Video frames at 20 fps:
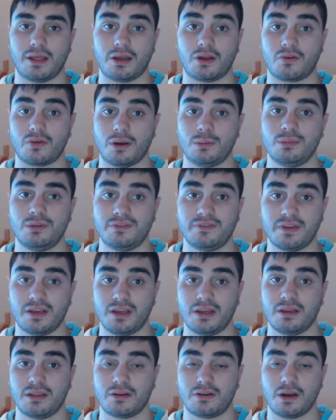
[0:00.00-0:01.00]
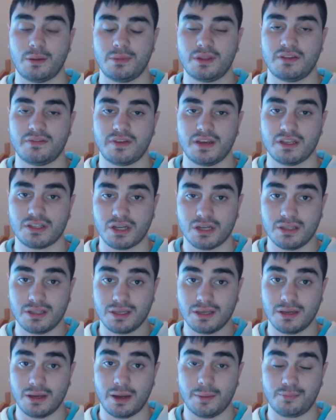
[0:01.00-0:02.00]
that Gremmy the V is
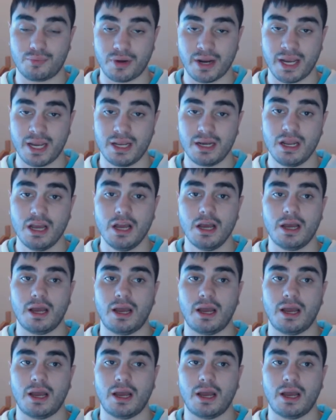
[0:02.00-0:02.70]
only a brain,